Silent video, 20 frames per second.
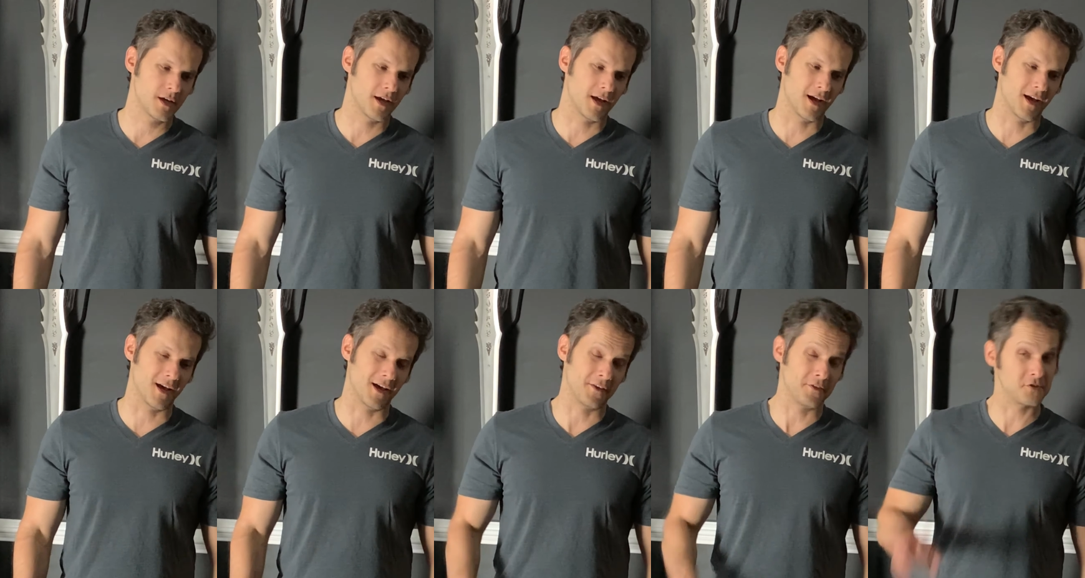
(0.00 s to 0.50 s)

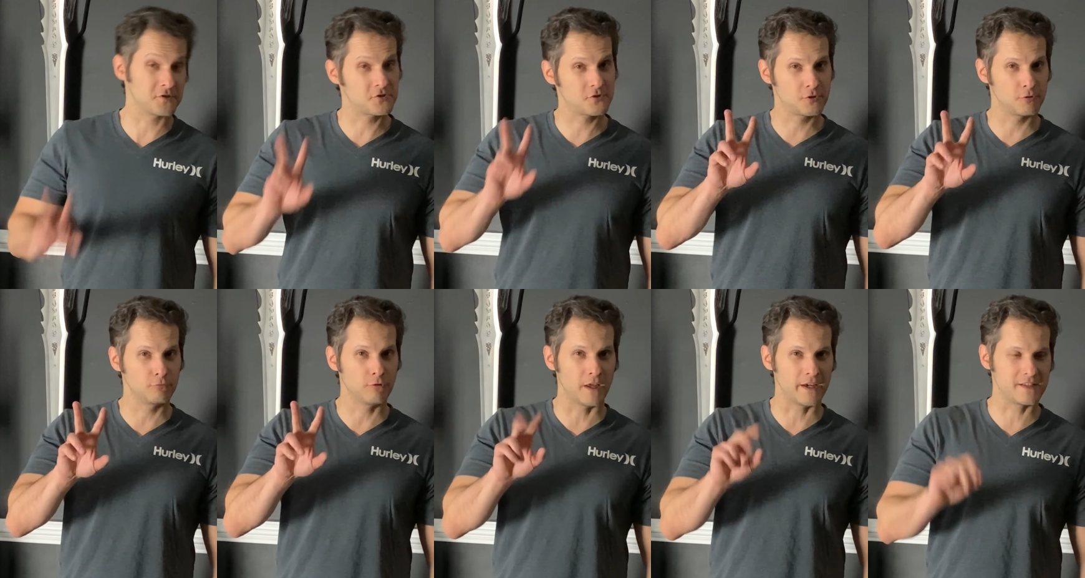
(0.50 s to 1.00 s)
There's
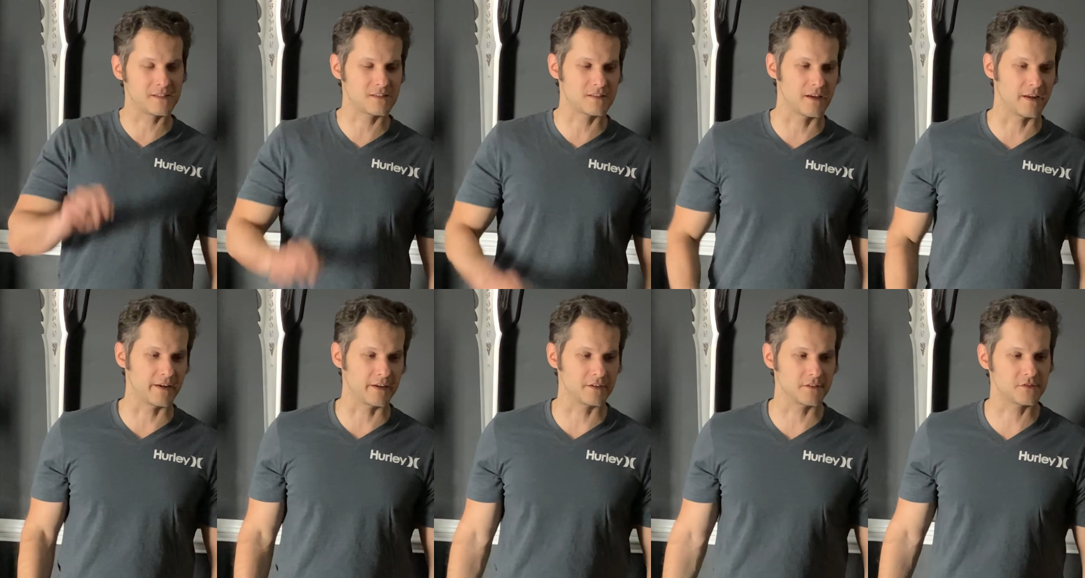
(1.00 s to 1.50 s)
two light
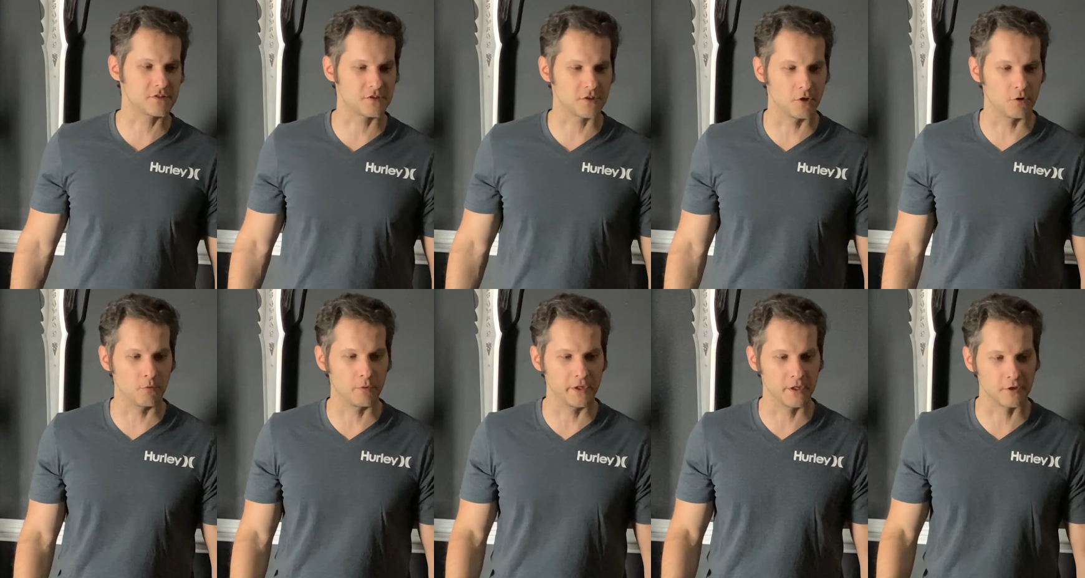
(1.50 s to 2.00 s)
settings.
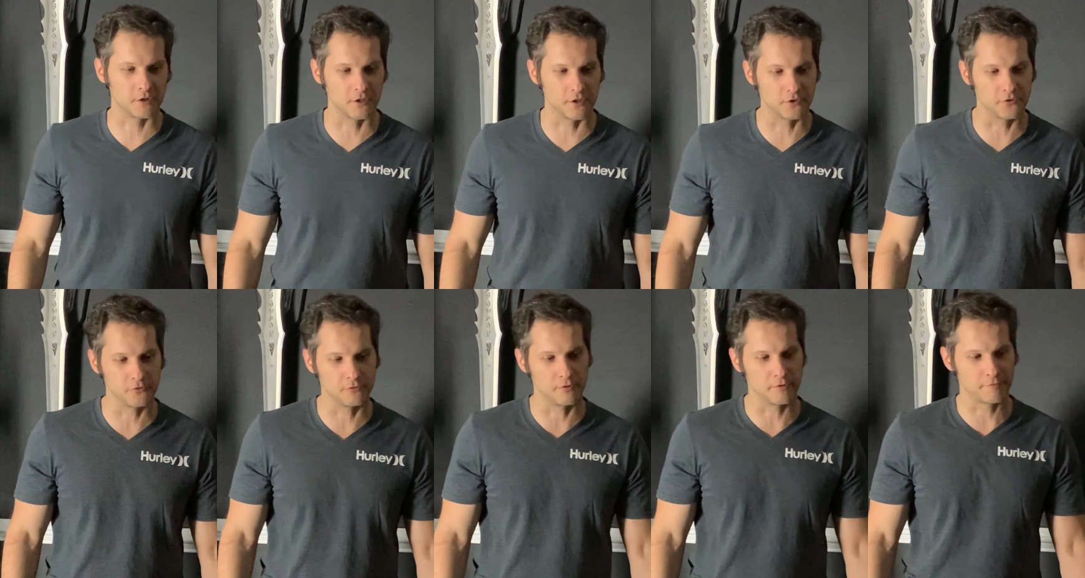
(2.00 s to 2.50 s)
So we are
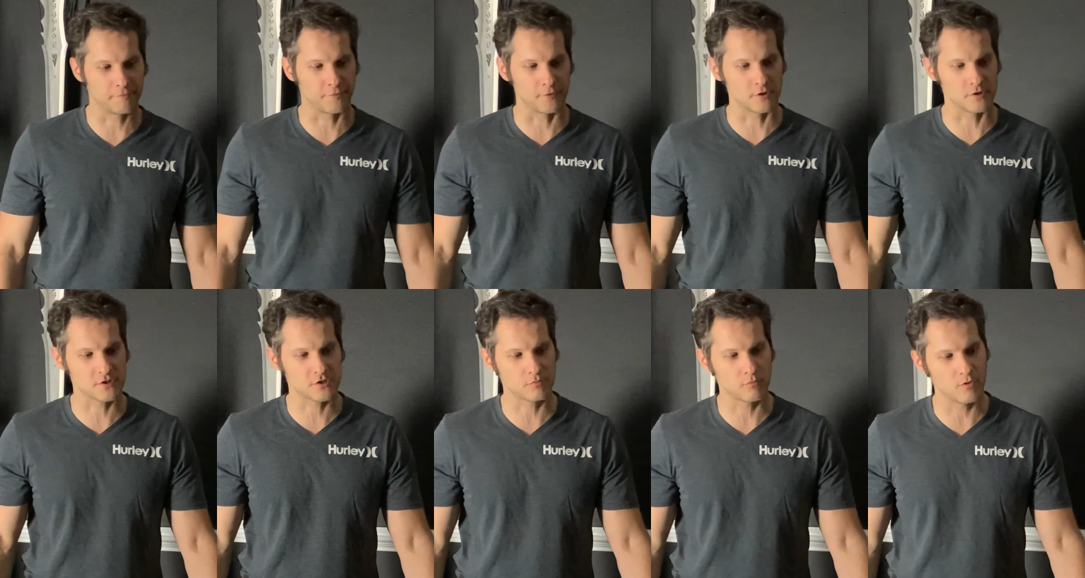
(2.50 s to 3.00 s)
gonna do the
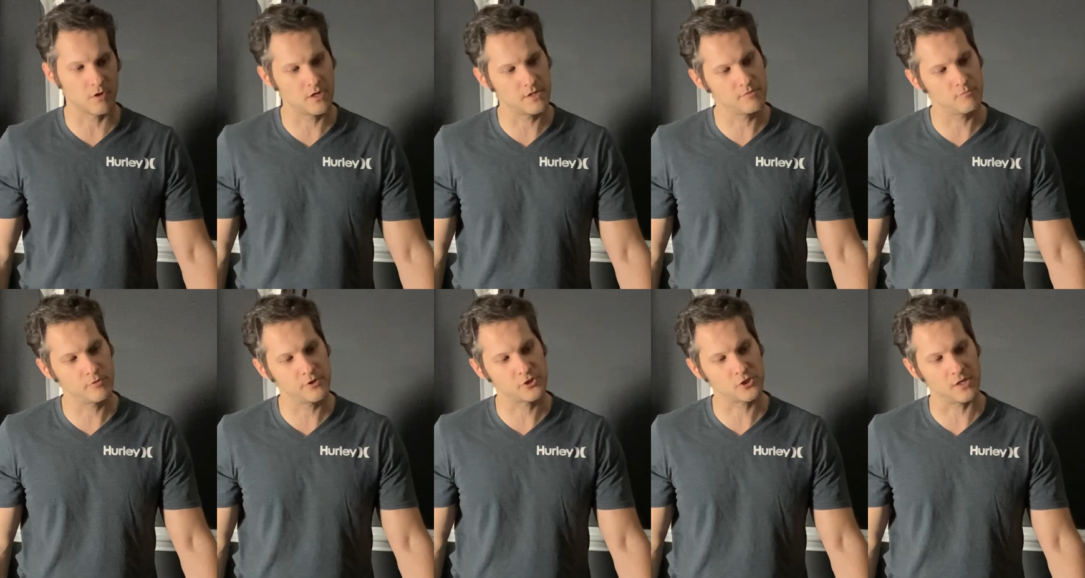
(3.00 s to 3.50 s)
first
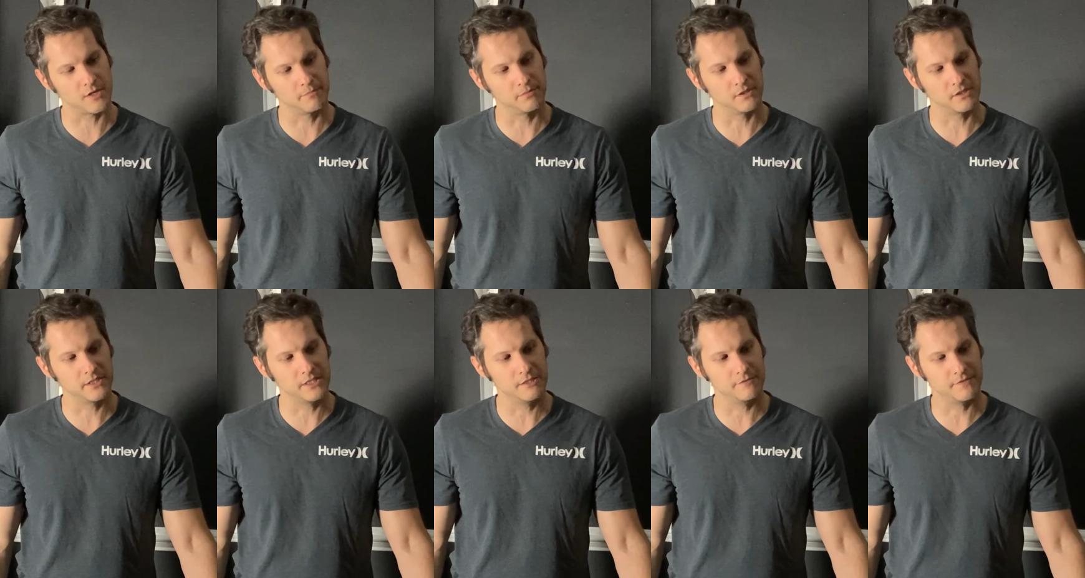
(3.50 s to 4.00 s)
one, which I
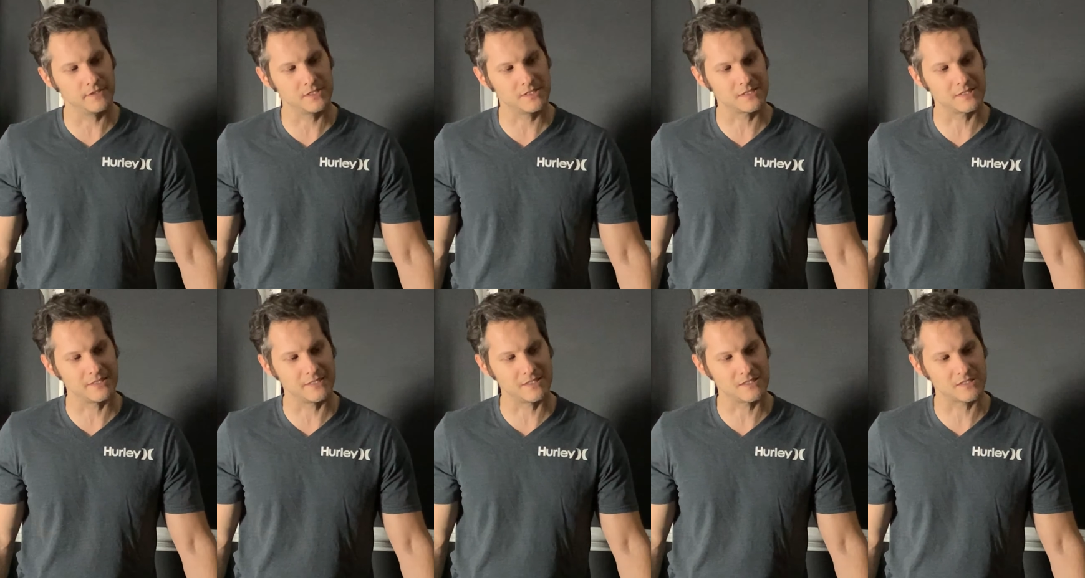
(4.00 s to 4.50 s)
believe
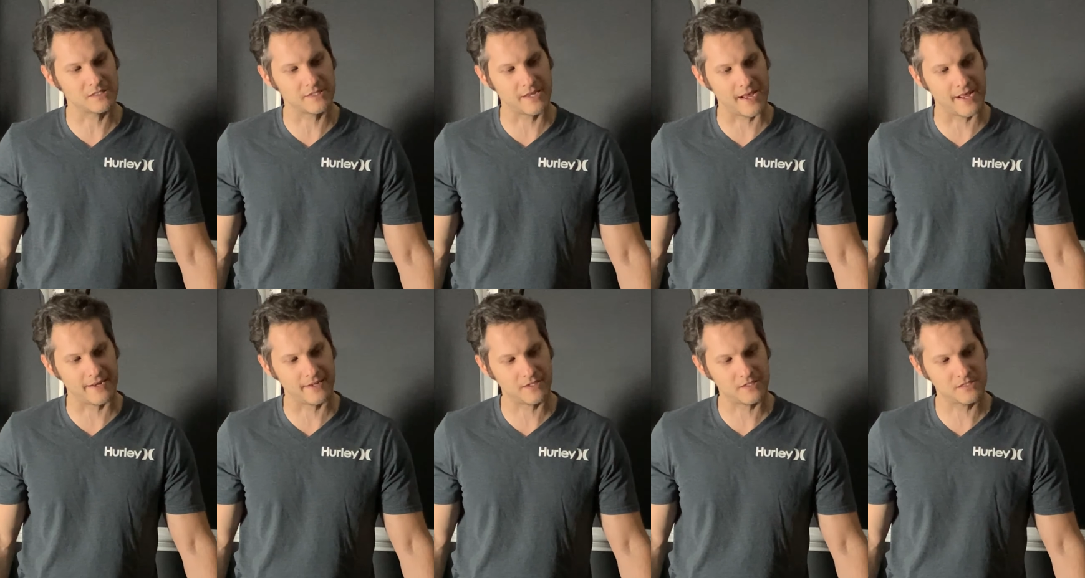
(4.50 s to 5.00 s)
is the
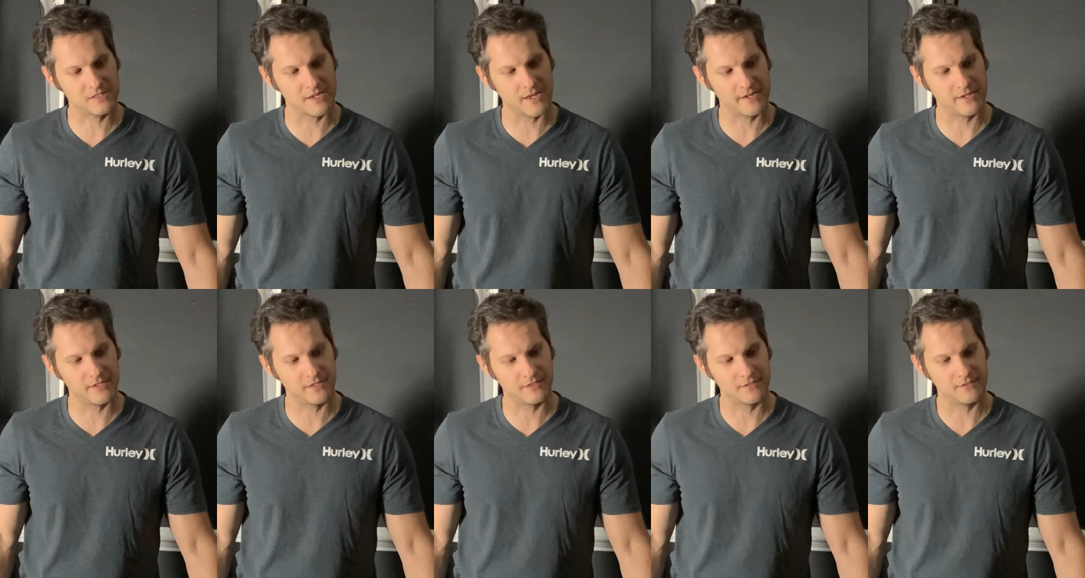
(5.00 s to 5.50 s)
static
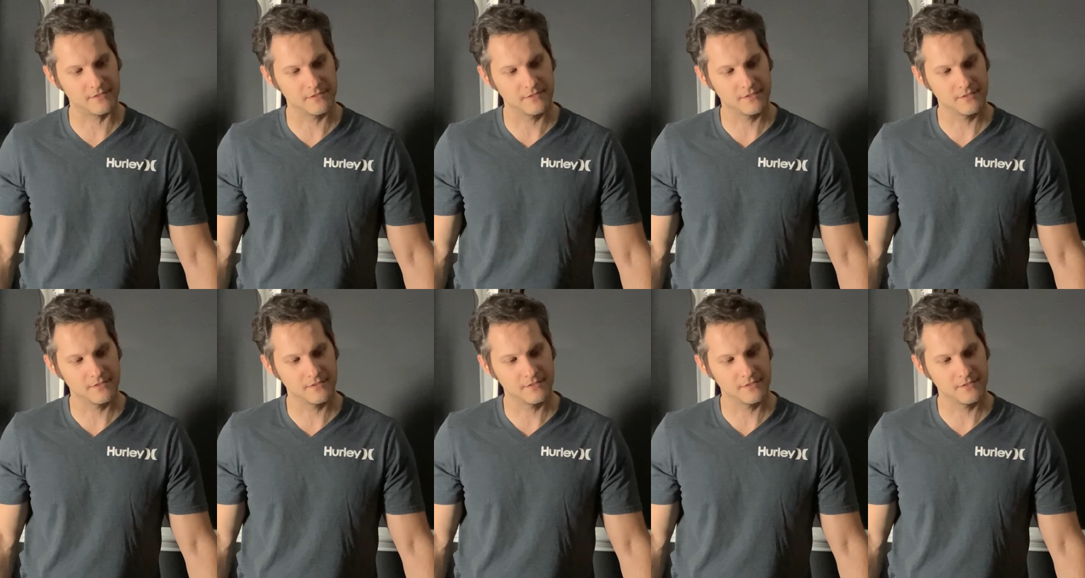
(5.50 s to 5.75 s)
setting.